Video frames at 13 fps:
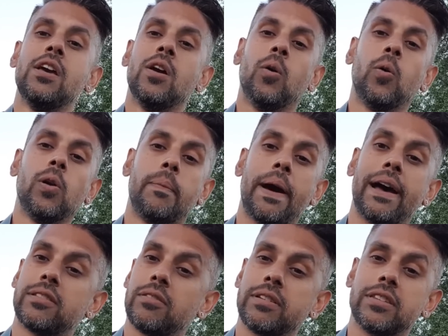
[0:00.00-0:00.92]
all
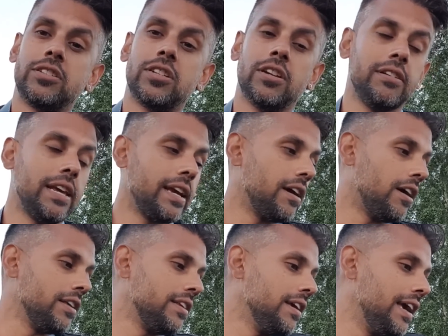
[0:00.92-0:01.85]
about doing the tuning.
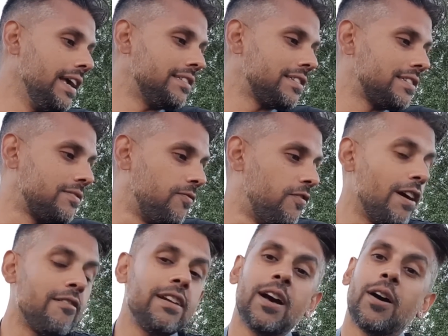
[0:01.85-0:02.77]
It's
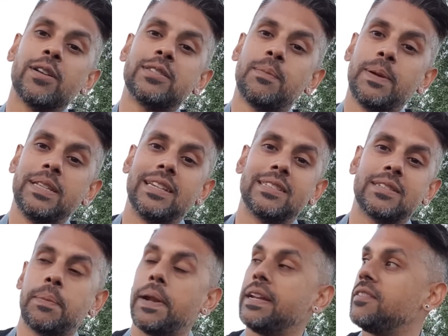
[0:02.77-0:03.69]
very hard to be
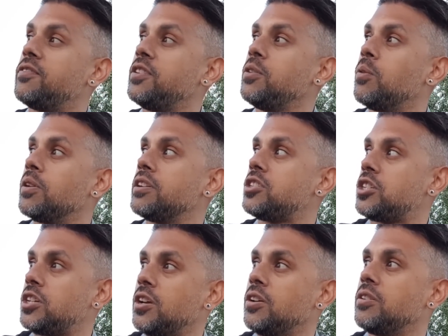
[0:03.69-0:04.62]
disciplined. If you want to
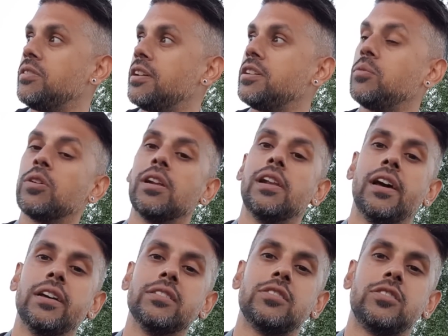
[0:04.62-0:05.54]
tune and you want to
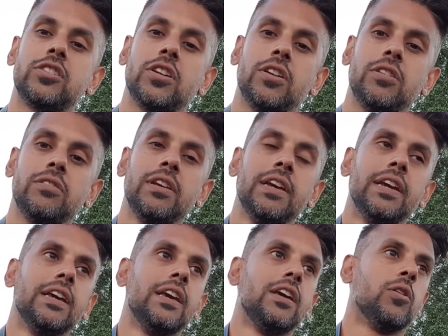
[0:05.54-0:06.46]
learn to tune
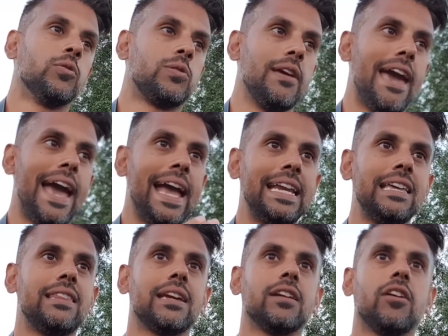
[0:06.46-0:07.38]
or do
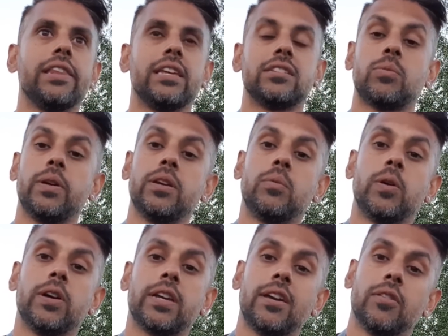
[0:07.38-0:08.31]
anything like this where you're
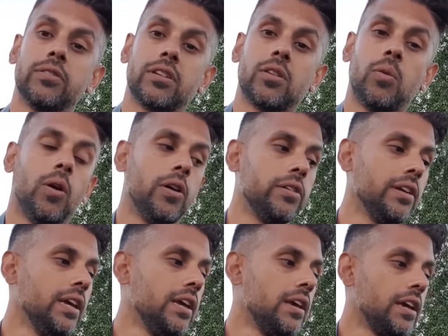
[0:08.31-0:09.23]
working on the quad,
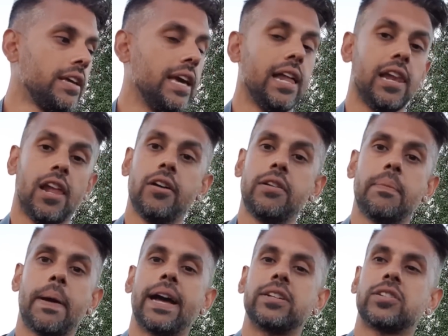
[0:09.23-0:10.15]
get a load
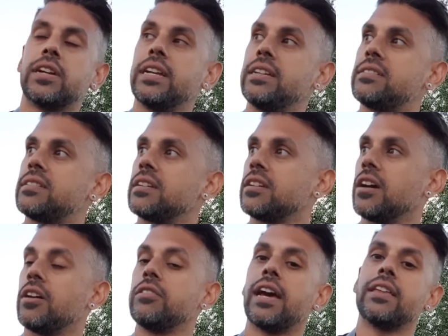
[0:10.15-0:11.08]
of batteries,
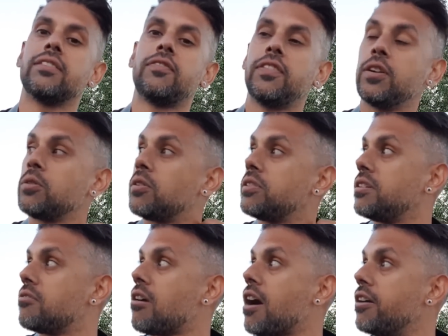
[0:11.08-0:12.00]
go down the field on
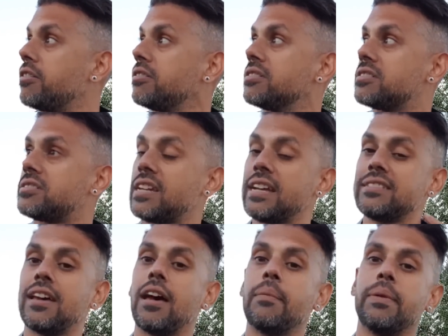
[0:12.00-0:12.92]
your own,
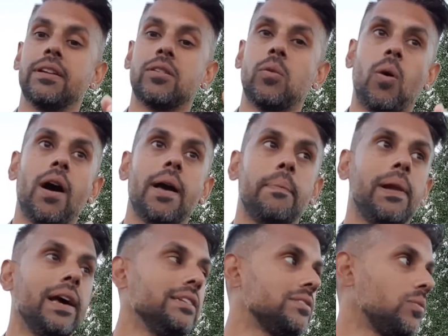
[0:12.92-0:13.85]
set up in a quiet
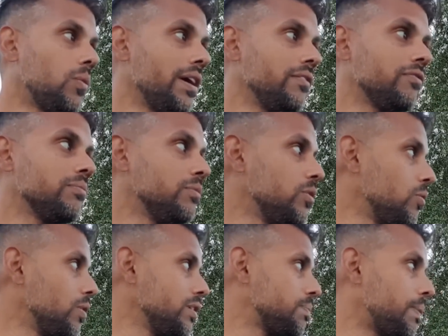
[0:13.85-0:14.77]
place away from
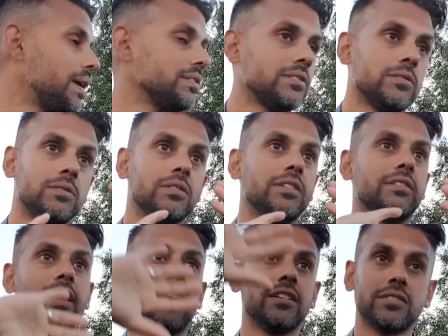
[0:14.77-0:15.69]
noise, bustle
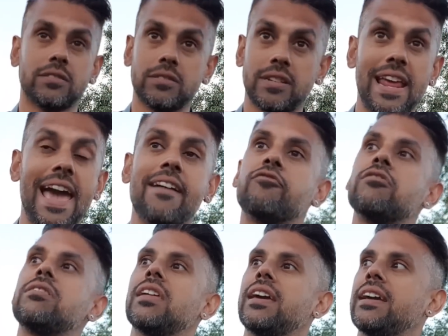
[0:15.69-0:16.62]
and hustle and
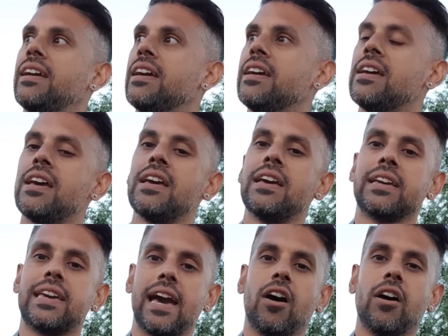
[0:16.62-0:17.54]
everything.
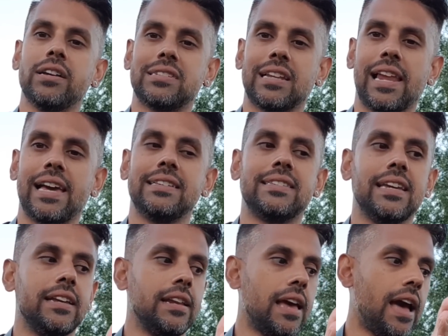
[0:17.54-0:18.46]
Get
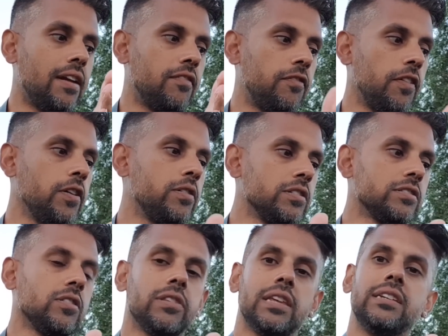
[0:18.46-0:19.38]
isolated and
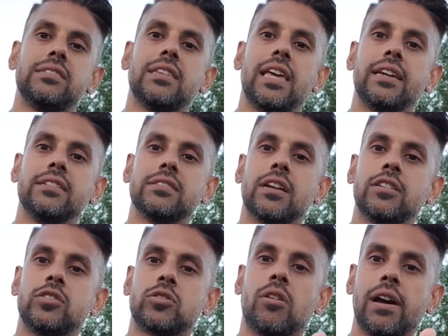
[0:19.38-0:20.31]
focus on these things
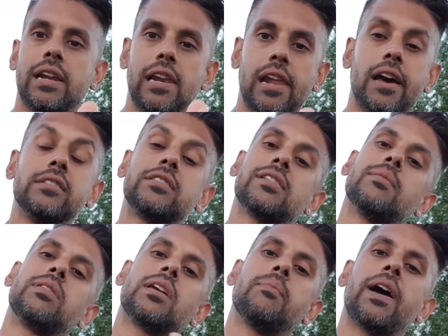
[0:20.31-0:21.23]
and try and learn
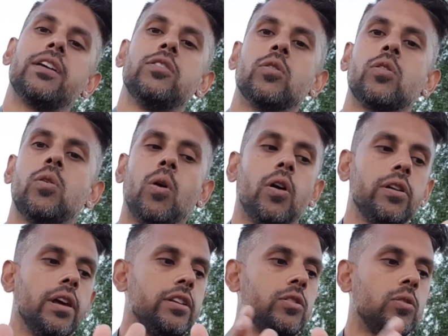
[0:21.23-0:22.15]
something about your
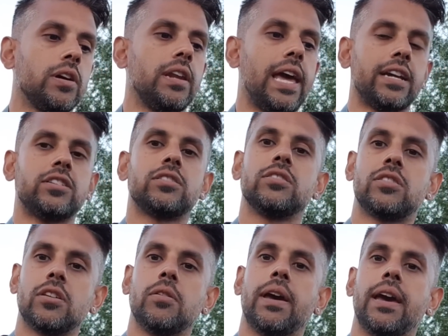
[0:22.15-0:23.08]
quad and your connection
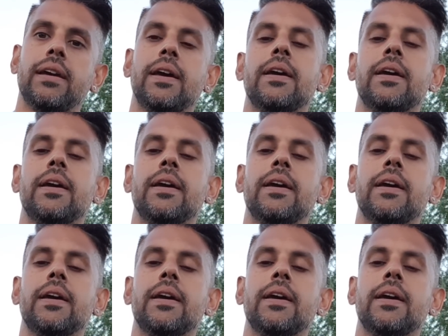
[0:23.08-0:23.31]
to it,